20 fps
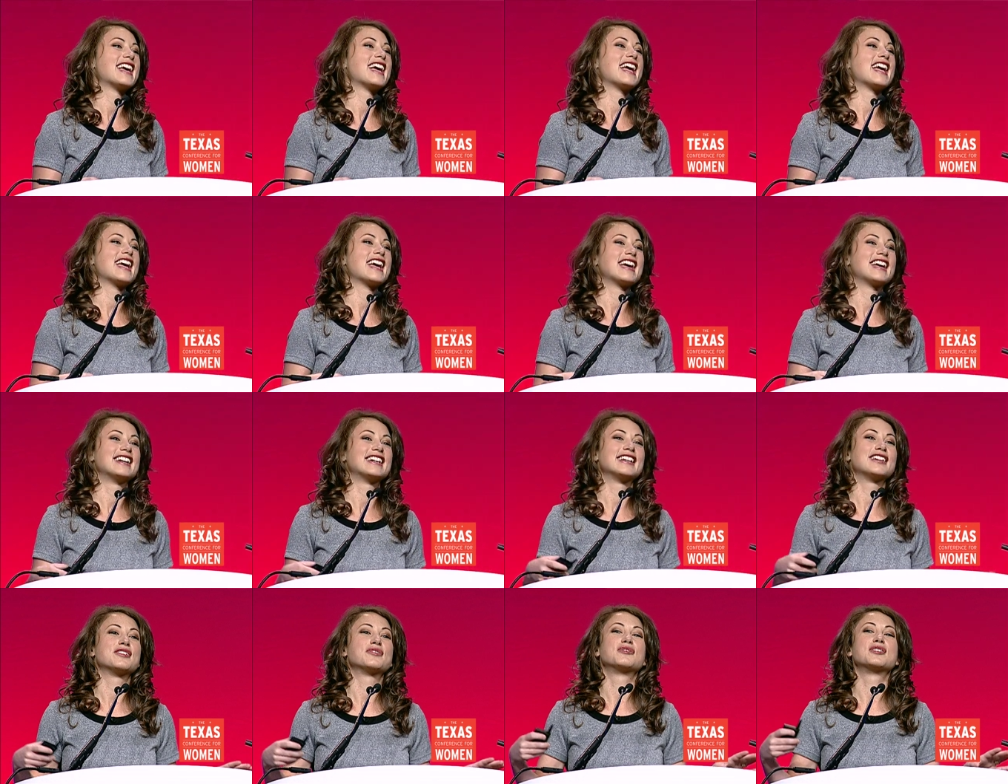
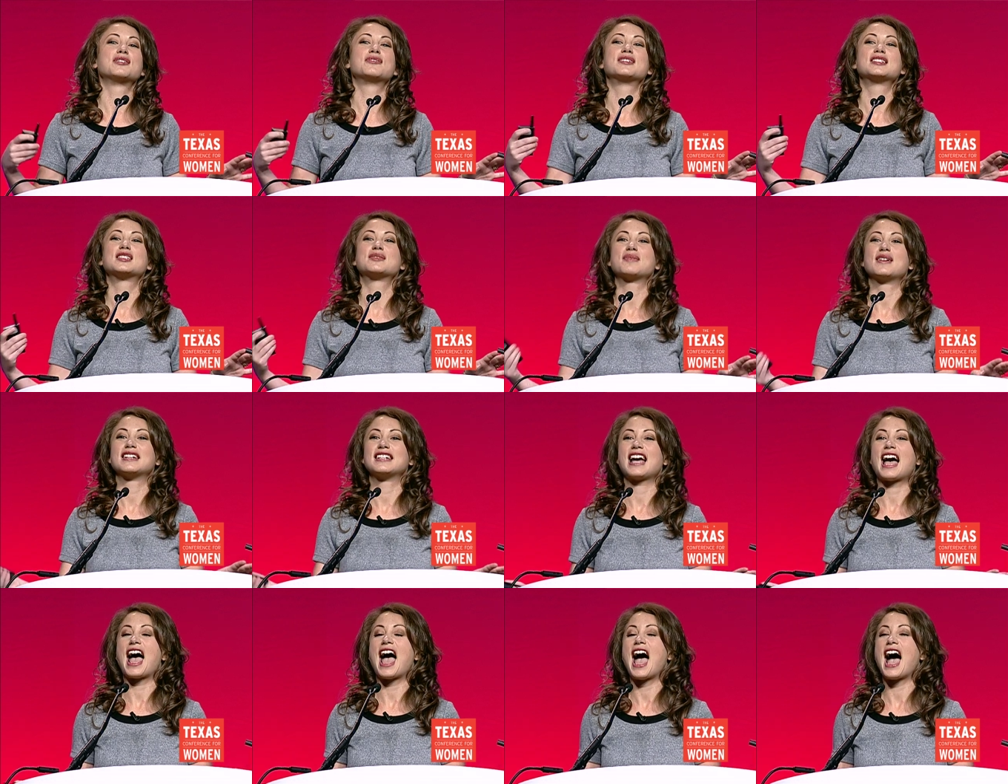And we would
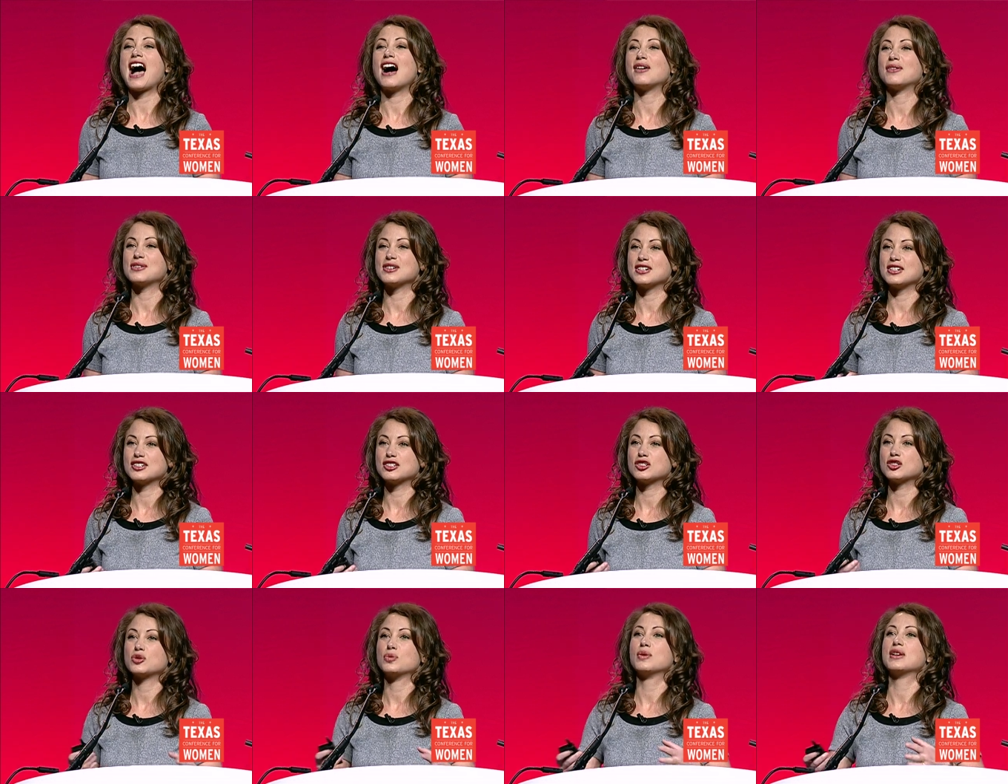spend
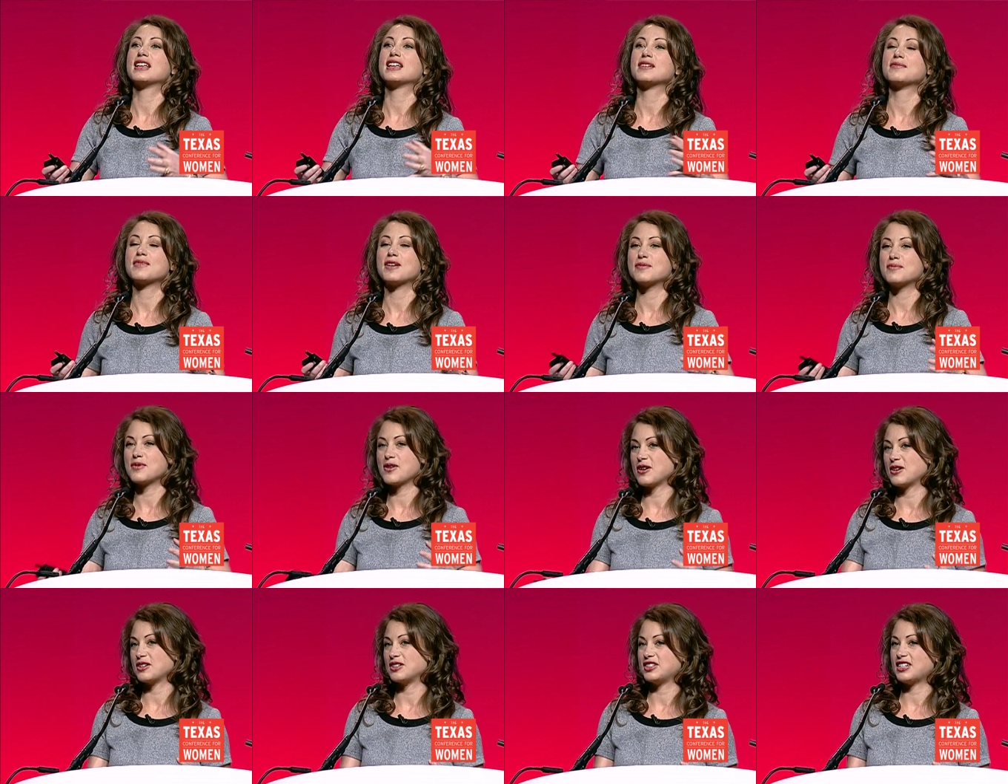hours tweaking my
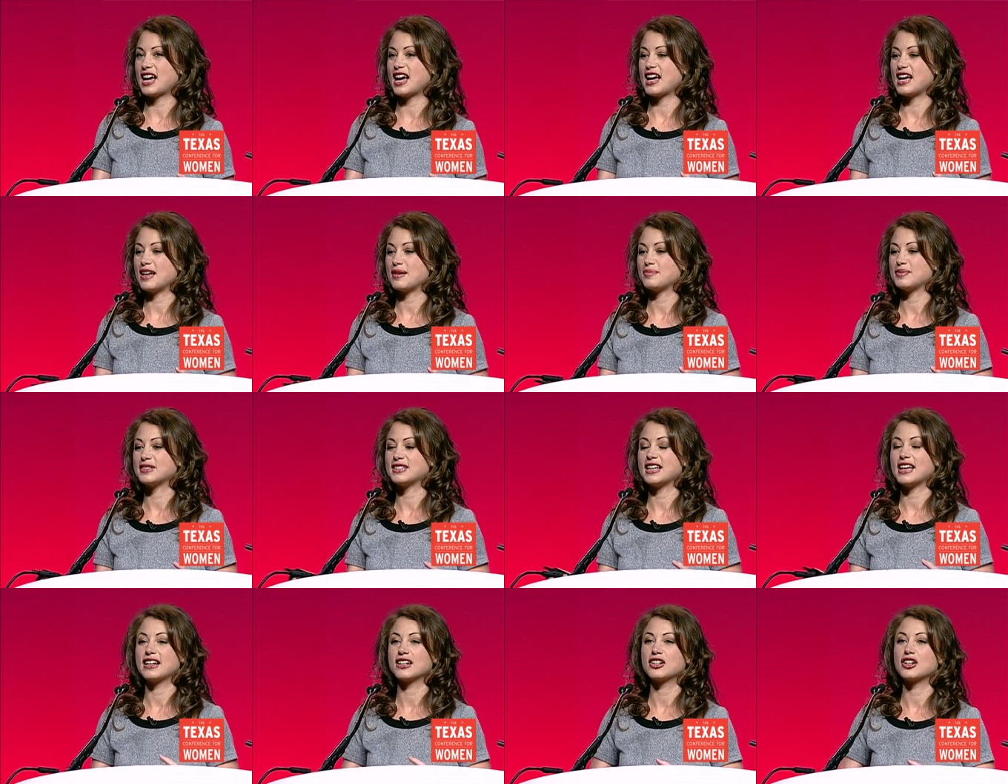
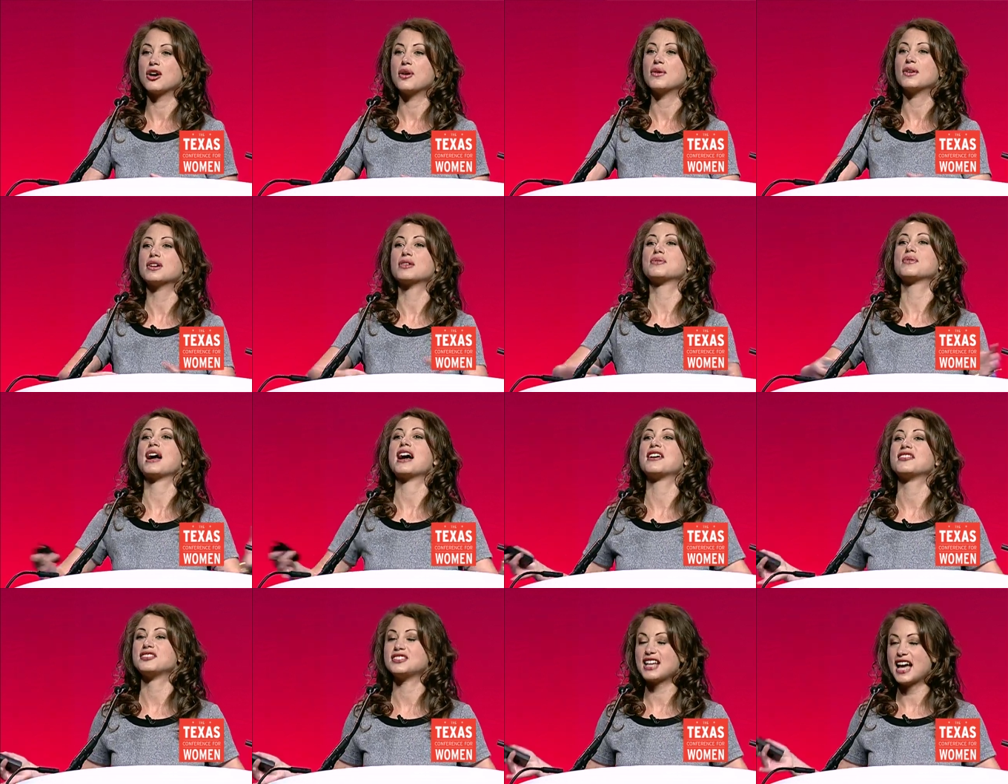prototypes and going
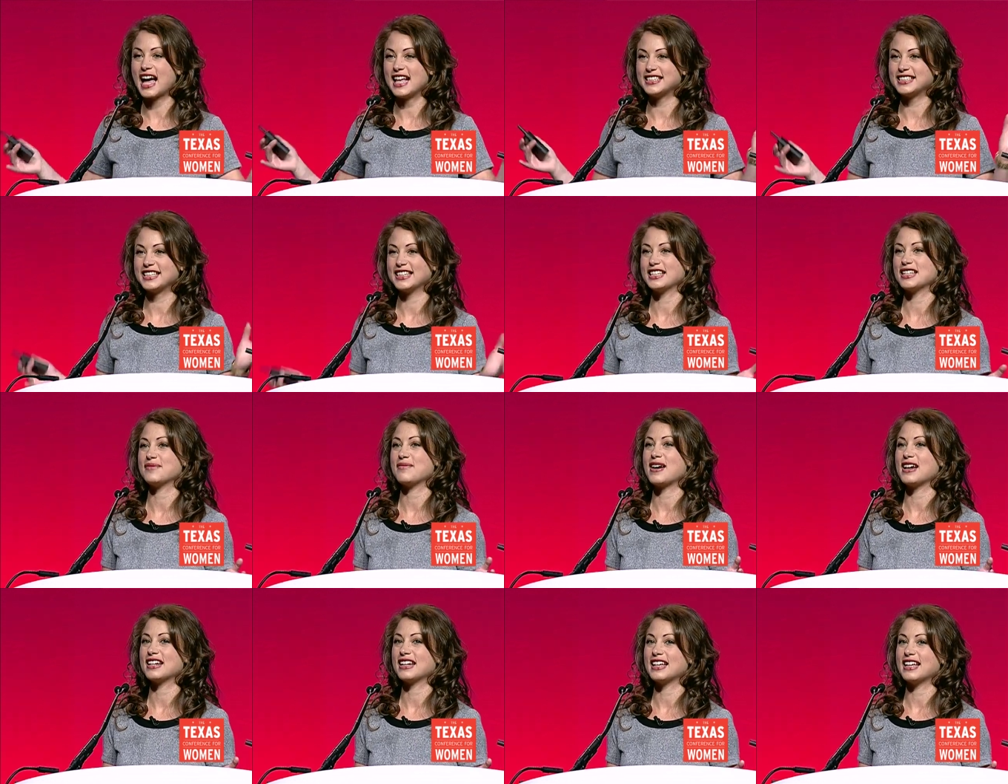around testing
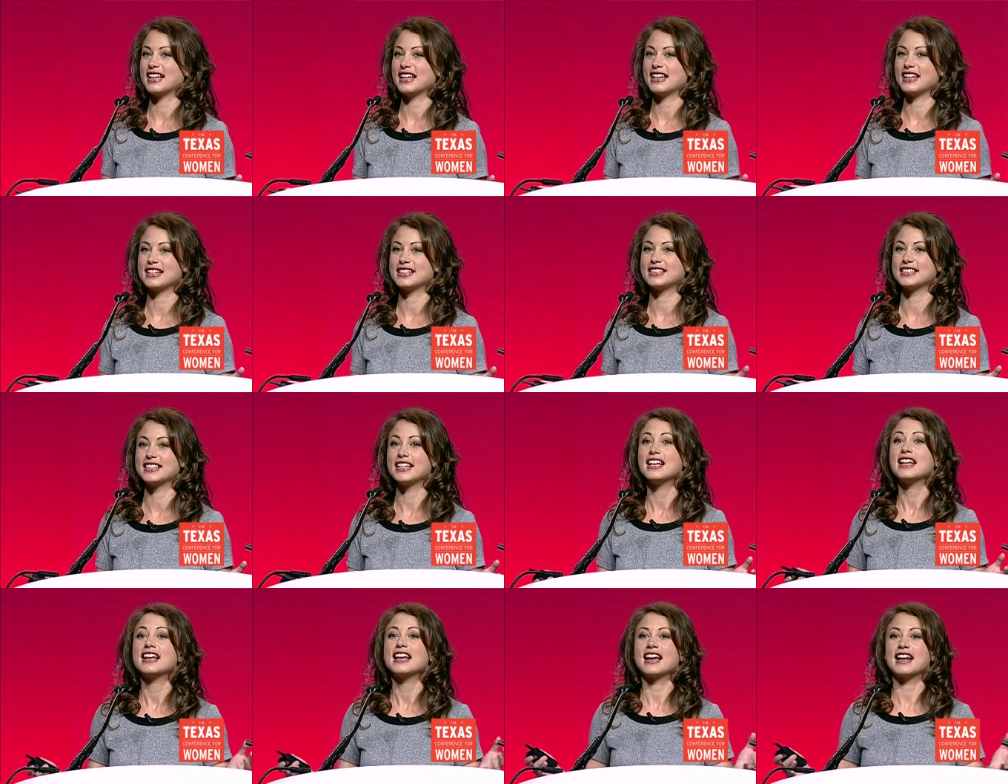them on kids.
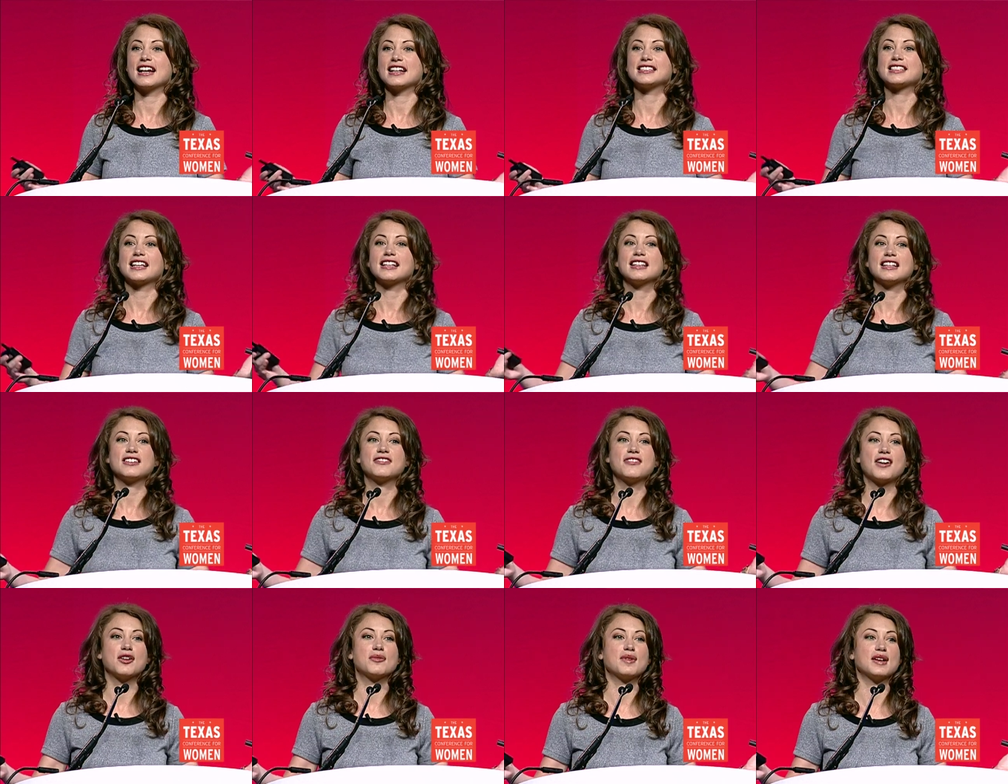And I suddenly
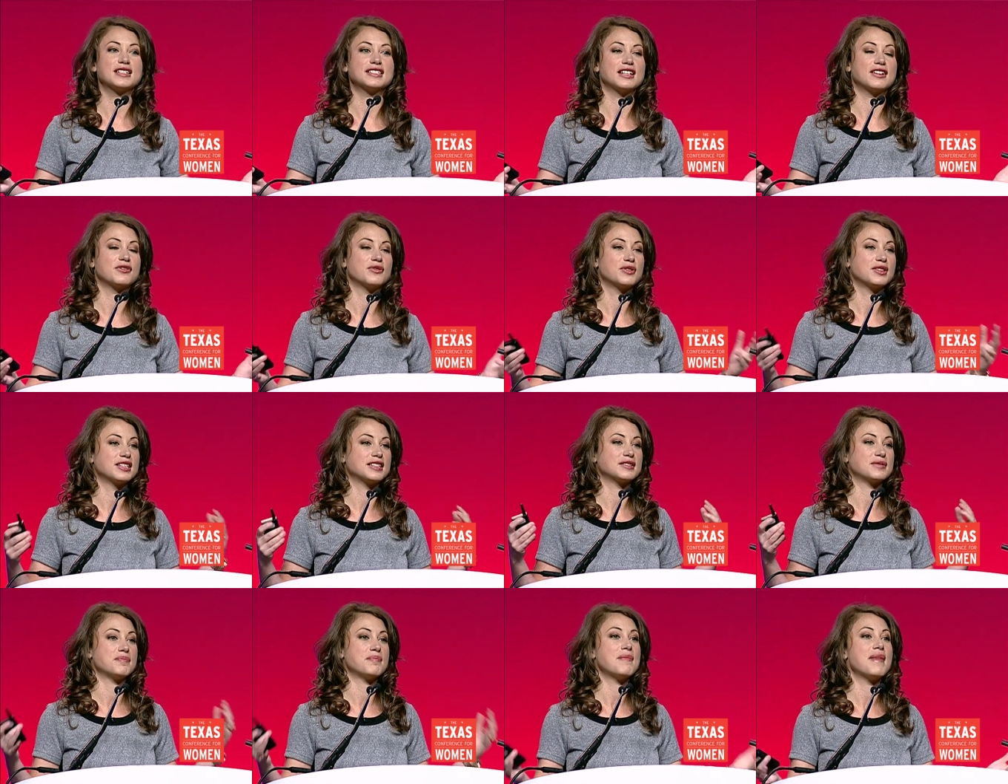found myself with
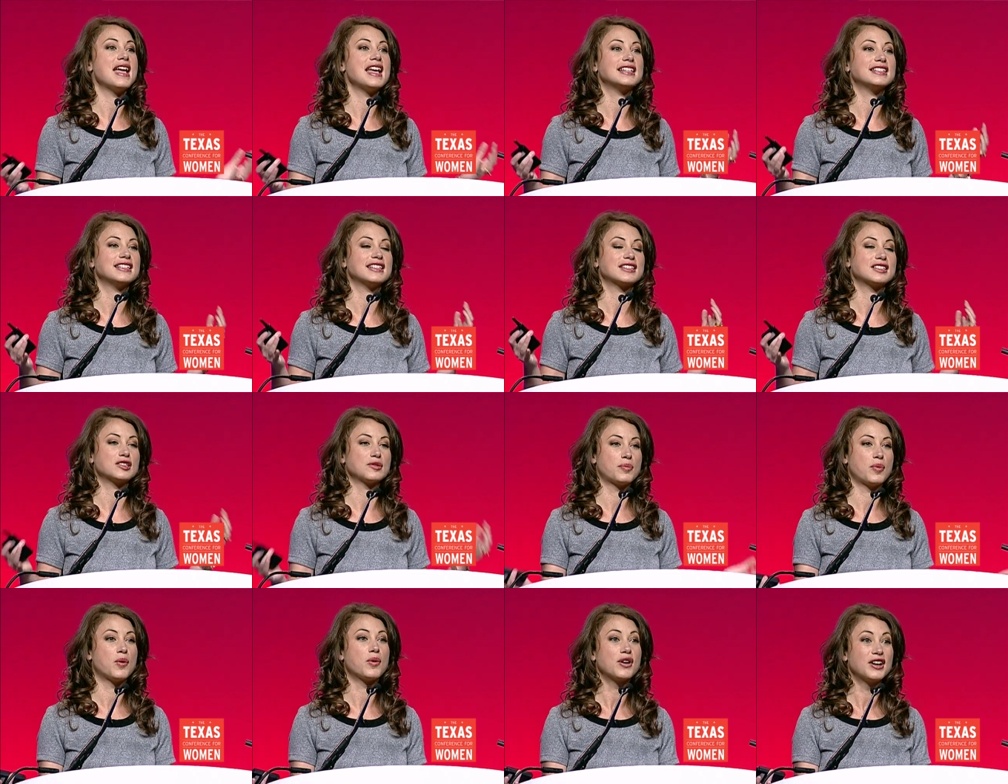this amazing
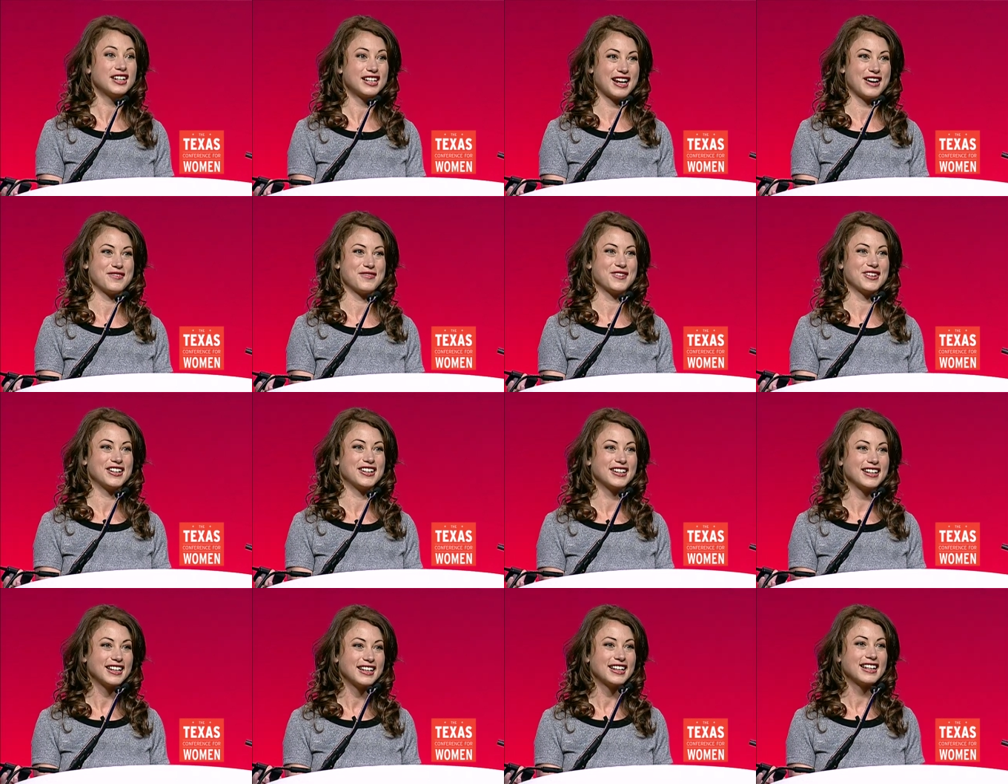support
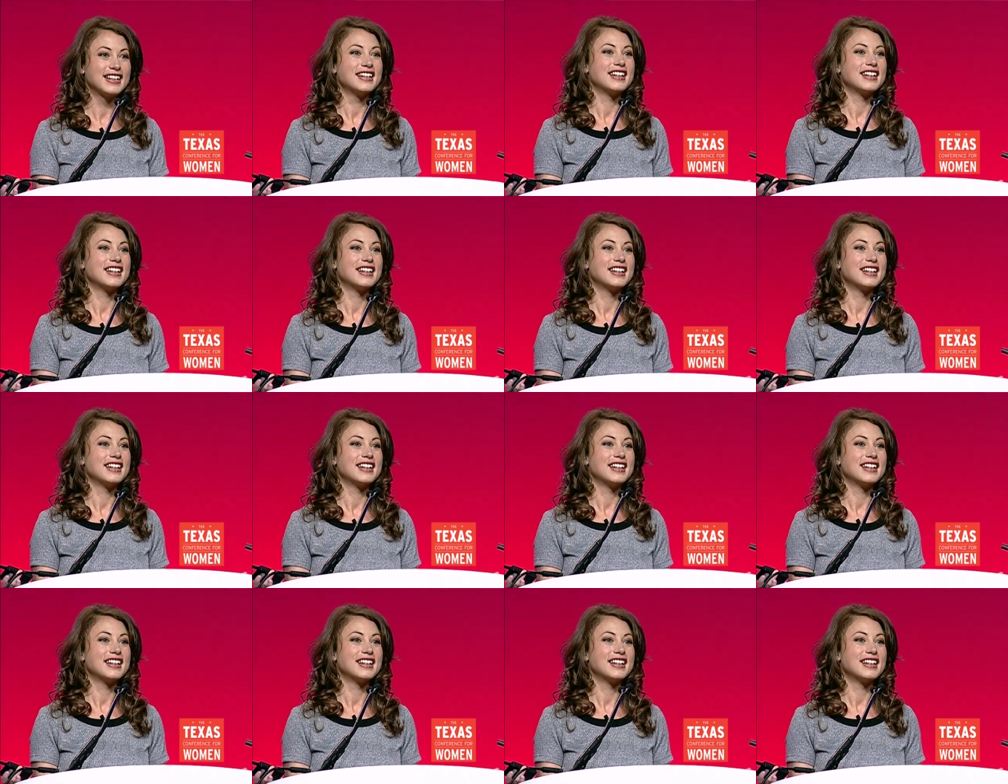network.